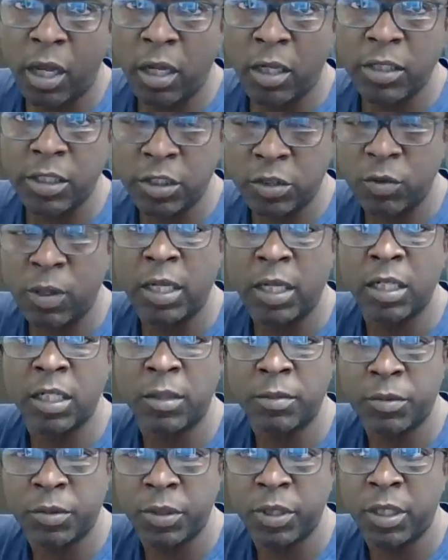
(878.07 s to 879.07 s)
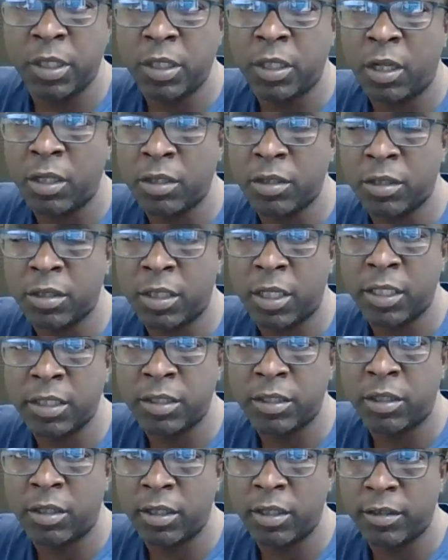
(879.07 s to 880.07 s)
just rounded up, $300 to get
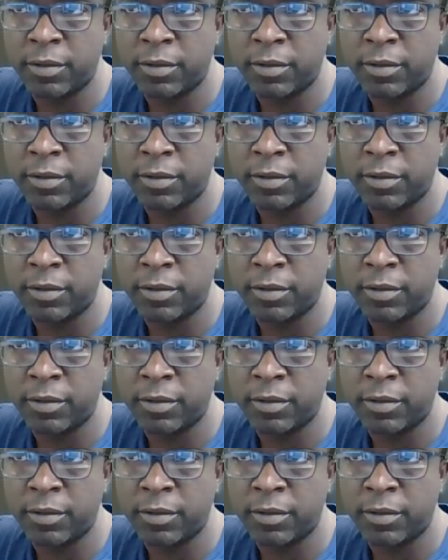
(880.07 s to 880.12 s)
started.